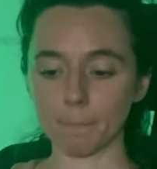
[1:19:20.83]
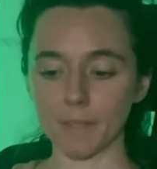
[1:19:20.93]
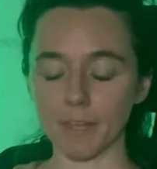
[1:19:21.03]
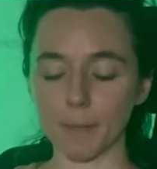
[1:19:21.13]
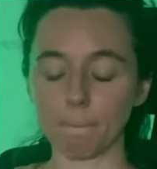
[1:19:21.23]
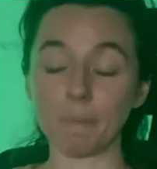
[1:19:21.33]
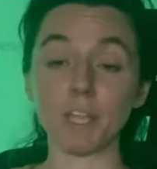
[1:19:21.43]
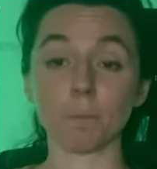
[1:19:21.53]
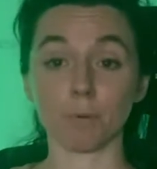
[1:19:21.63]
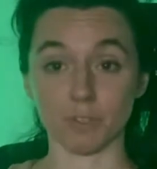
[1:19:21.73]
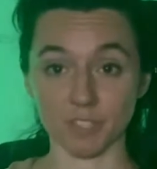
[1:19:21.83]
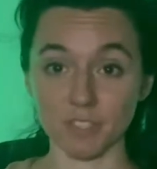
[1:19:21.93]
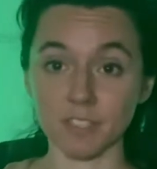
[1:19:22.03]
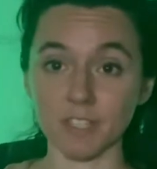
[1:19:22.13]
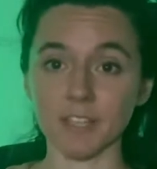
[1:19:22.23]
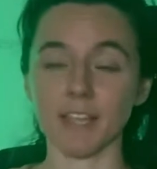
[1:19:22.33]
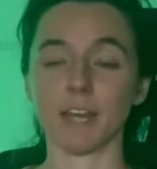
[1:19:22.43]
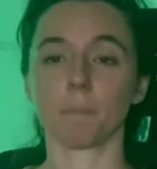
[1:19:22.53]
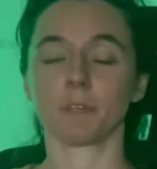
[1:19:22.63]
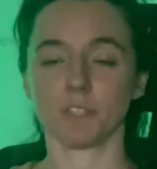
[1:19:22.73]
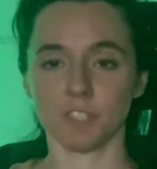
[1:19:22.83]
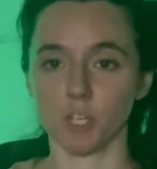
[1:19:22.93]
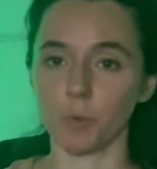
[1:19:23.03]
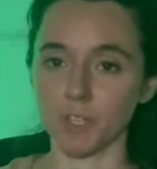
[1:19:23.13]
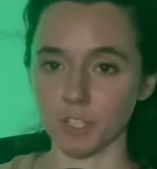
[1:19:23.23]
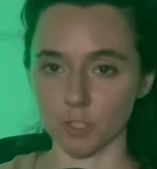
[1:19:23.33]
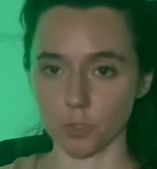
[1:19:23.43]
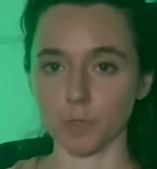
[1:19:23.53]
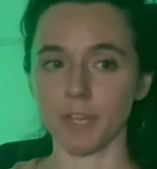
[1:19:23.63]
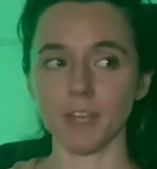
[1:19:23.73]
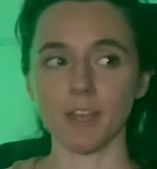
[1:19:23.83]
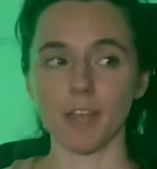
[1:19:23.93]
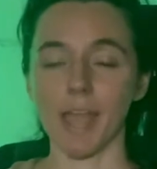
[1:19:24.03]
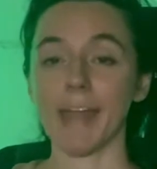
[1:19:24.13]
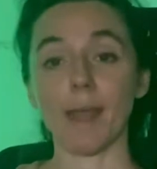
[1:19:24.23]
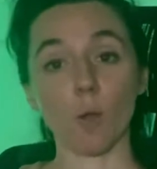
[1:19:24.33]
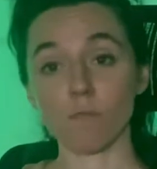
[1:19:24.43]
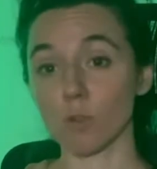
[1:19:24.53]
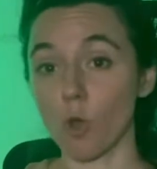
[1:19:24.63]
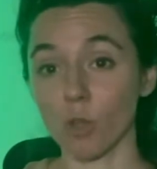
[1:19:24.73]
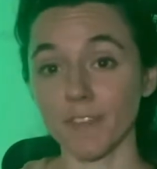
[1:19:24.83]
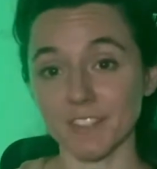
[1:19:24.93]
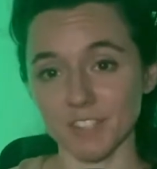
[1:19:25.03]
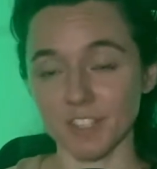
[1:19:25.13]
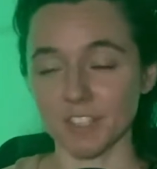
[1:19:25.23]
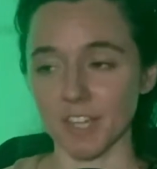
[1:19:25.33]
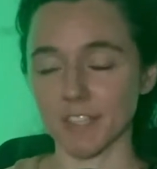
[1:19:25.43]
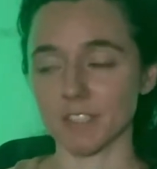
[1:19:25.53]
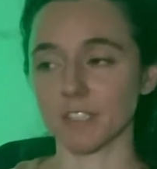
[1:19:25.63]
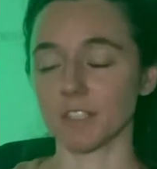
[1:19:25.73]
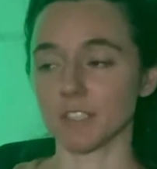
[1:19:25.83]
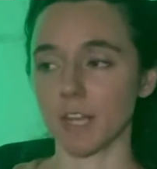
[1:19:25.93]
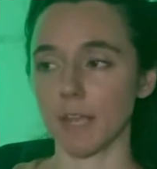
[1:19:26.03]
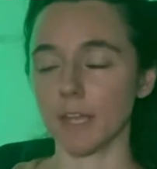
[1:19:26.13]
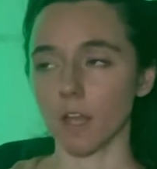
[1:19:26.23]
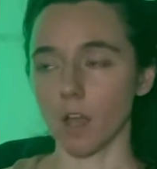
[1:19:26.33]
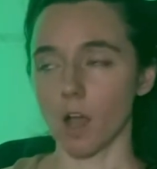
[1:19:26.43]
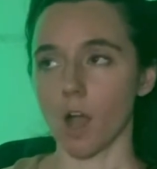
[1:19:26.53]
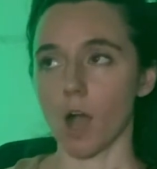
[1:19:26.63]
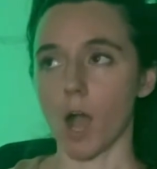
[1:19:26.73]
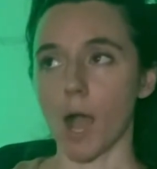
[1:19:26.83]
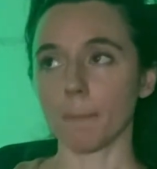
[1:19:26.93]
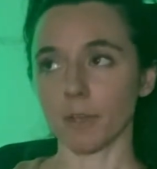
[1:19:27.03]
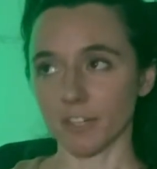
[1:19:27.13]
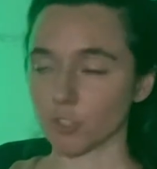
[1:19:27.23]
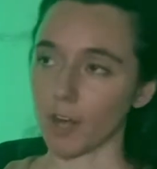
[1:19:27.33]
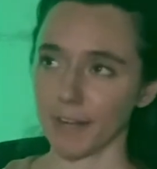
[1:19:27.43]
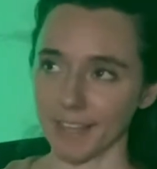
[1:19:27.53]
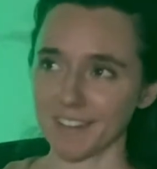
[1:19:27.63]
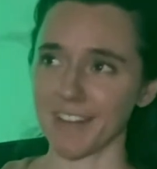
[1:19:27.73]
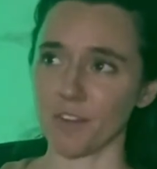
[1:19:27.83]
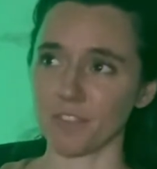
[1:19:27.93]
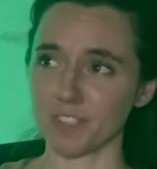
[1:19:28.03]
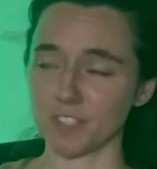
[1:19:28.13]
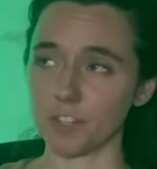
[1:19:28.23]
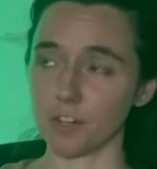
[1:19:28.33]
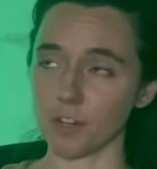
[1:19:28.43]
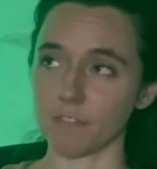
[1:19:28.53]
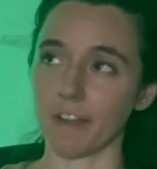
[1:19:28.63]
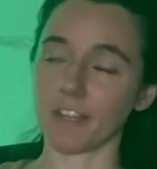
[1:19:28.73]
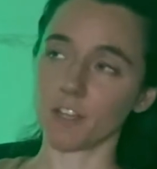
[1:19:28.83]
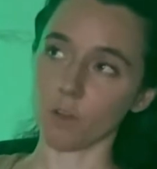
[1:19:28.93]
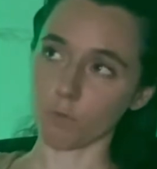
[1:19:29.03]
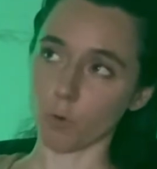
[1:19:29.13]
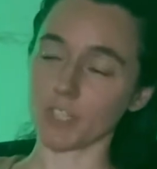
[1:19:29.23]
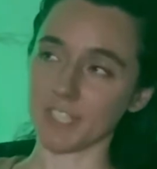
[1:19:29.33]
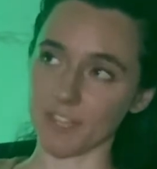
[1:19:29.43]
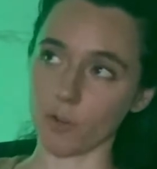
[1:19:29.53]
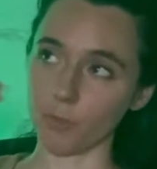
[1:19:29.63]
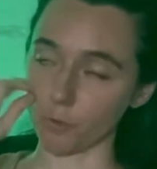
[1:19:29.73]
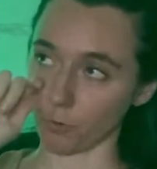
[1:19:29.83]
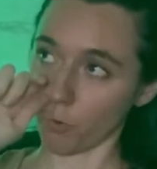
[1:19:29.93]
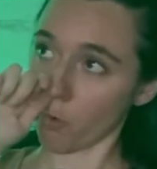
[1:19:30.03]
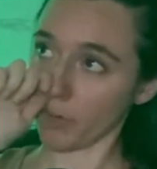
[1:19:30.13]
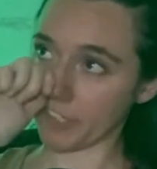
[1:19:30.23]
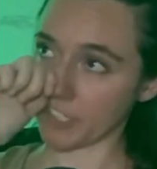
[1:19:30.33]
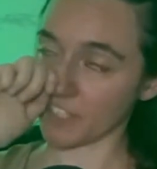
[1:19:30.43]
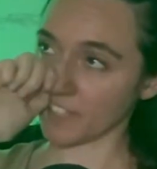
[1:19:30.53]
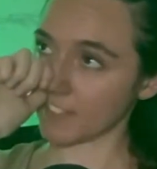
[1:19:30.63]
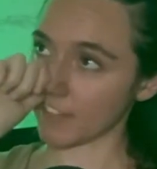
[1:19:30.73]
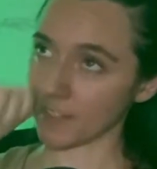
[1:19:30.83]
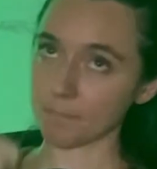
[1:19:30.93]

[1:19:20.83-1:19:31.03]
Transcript: being persistent and I'm continuing to do it, and however long that's going to take is going to take. I'm going to try to get it out this year if I can afford to get all those recordings done in time.